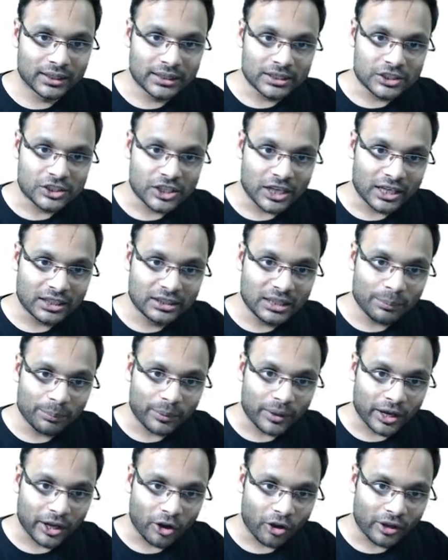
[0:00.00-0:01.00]
check the
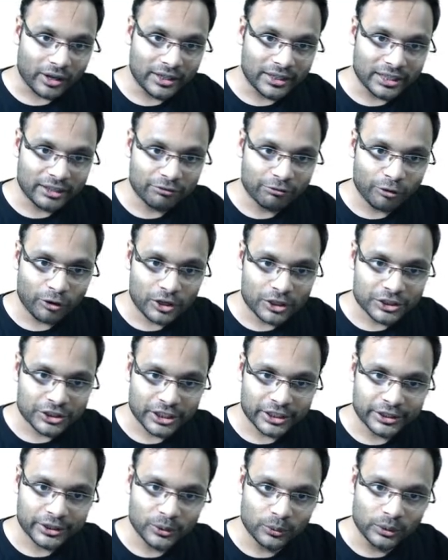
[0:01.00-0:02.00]
priority for
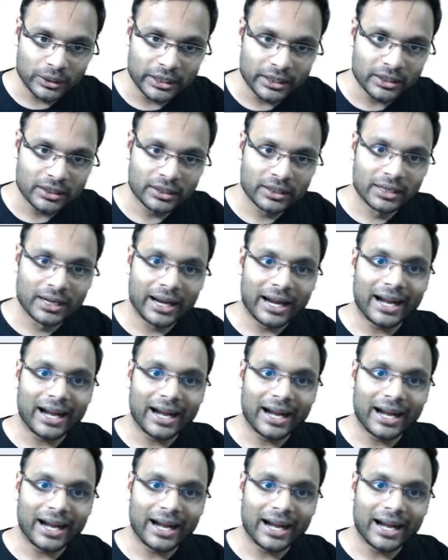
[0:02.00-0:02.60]
scheduling